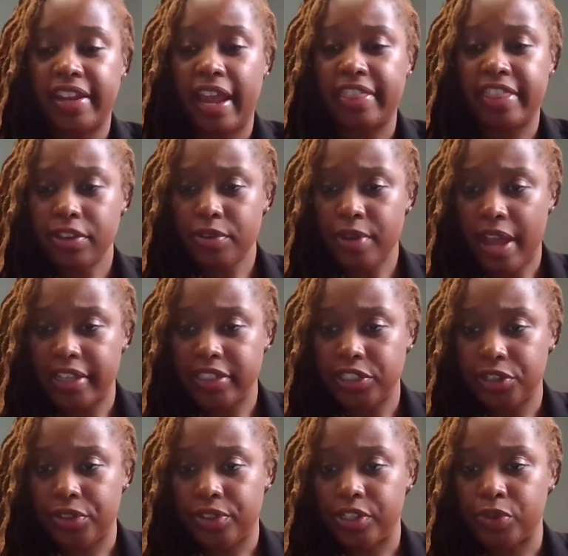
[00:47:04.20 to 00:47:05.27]
and I think you
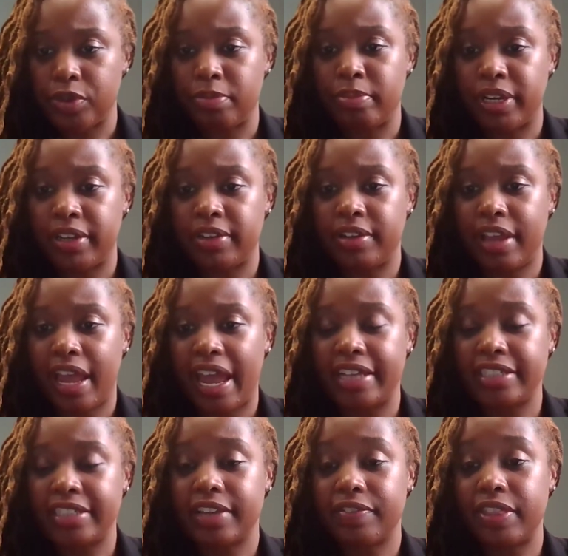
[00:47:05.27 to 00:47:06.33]
answered this one, but
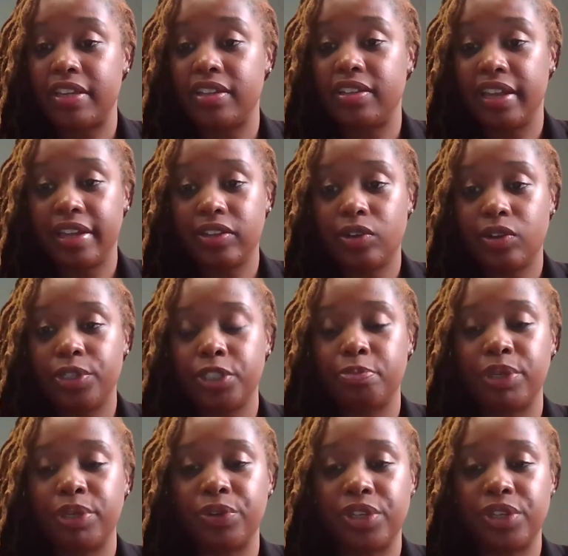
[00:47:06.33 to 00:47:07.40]
ask if the landlord's
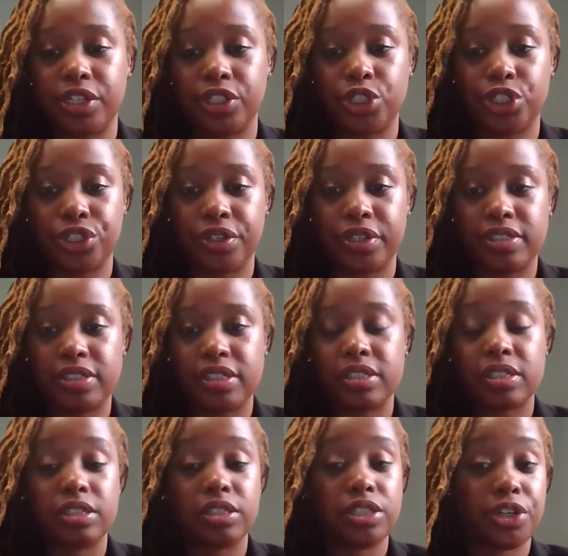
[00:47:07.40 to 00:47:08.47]
building insurance is
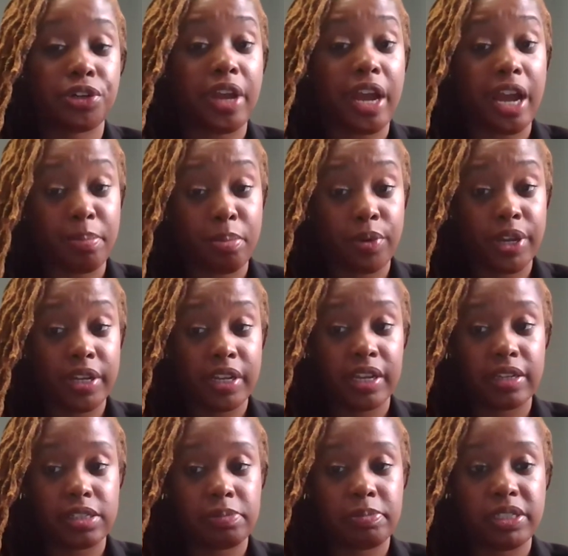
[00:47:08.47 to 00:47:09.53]
considered operating
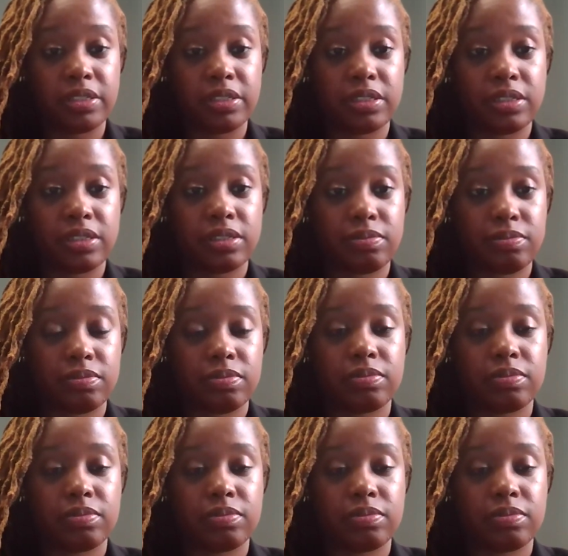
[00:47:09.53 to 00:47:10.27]
expenses.